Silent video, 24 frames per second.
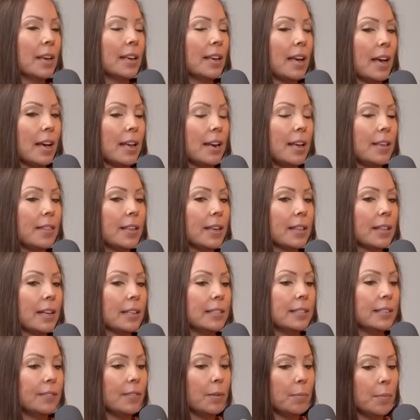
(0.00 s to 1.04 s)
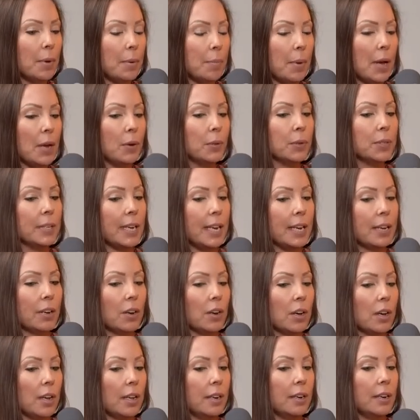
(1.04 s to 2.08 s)
Yeah. And I think that's even been my whole take
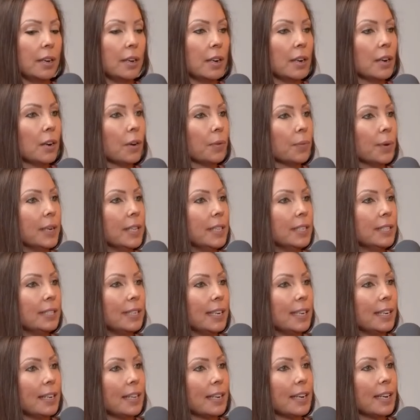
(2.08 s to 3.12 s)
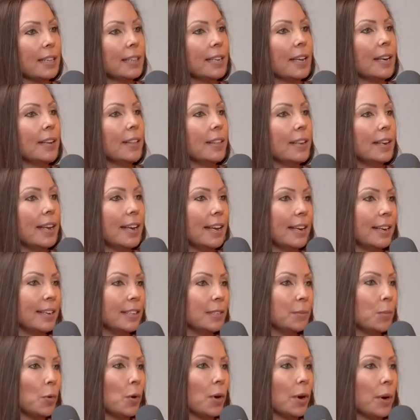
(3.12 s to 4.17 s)
on real estate. Like at the end of the day, it
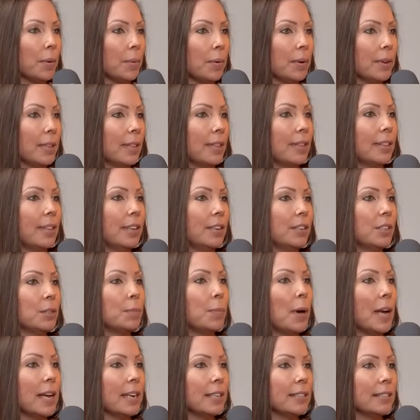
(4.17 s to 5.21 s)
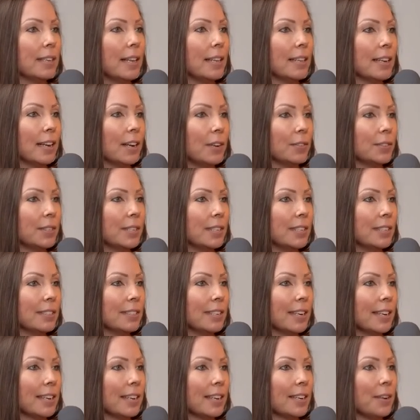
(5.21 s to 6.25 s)
is more than just buying and selling houses.
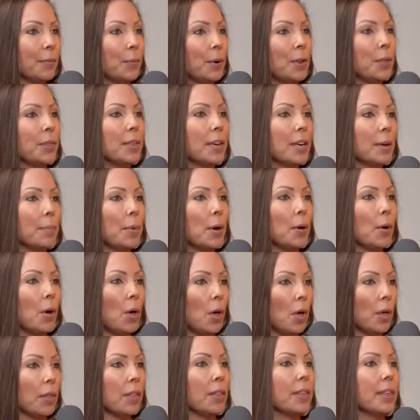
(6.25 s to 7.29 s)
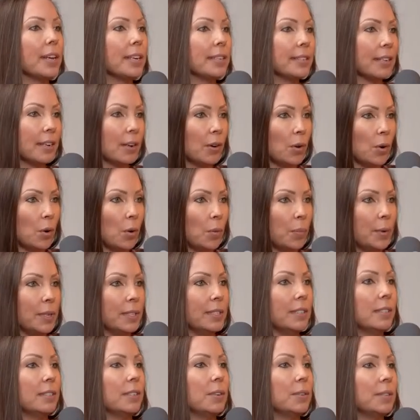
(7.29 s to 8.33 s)
Like when you think about all the things that home
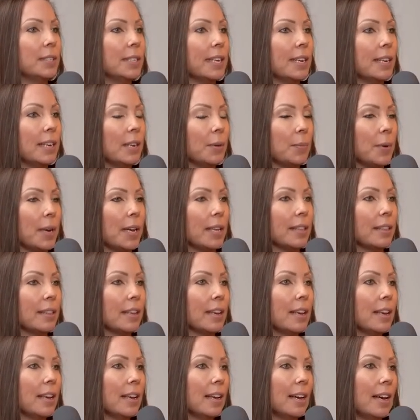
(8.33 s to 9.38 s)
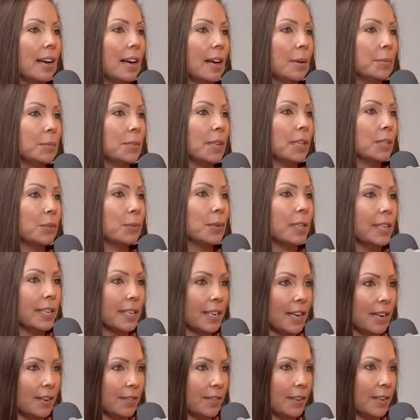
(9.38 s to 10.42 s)
is associated with. So that's really
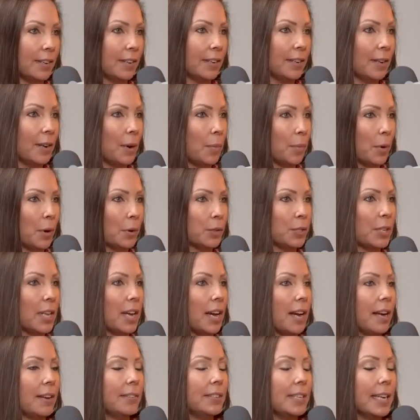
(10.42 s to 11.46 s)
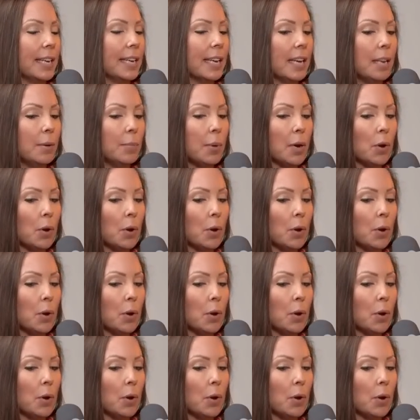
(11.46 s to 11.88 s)
kind of an approach that I've taken.